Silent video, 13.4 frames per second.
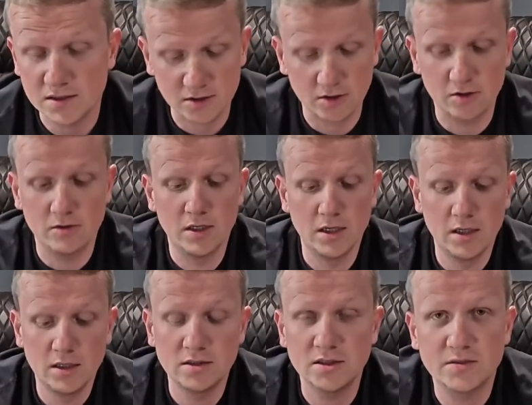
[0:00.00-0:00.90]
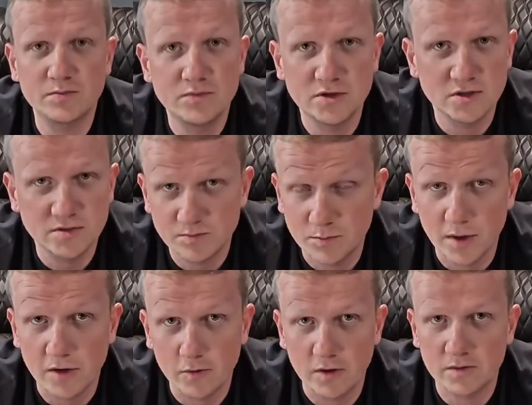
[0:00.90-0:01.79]
So just
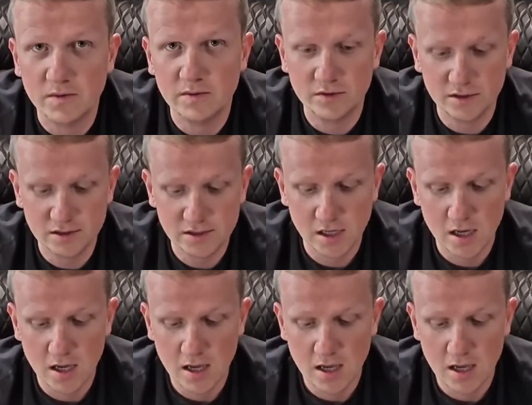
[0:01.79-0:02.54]
bear with me, please.